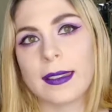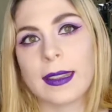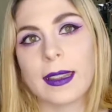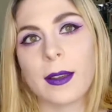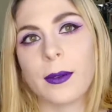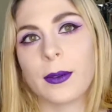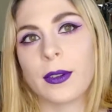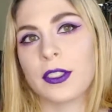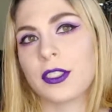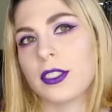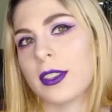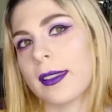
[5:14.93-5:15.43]

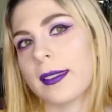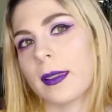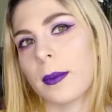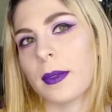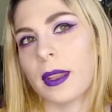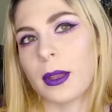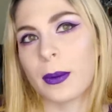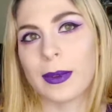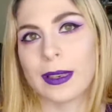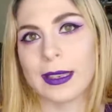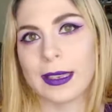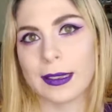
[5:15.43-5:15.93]
It was just
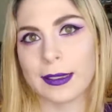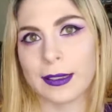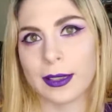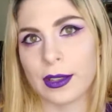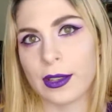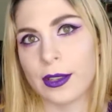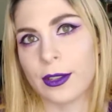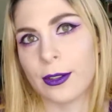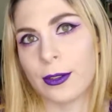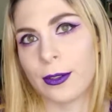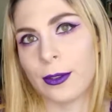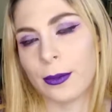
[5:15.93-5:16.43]
something we
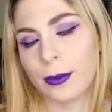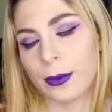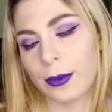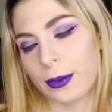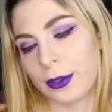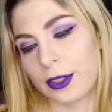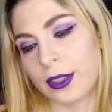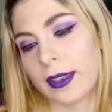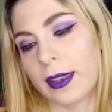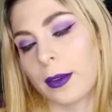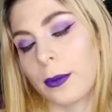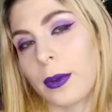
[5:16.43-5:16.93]

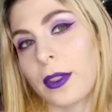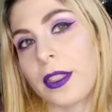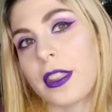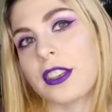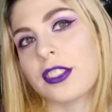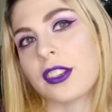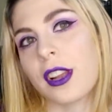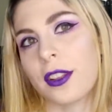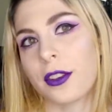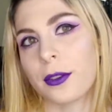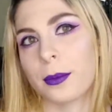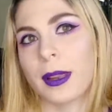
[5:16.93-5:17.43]
did with
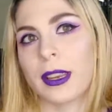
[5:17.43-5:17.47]
each other.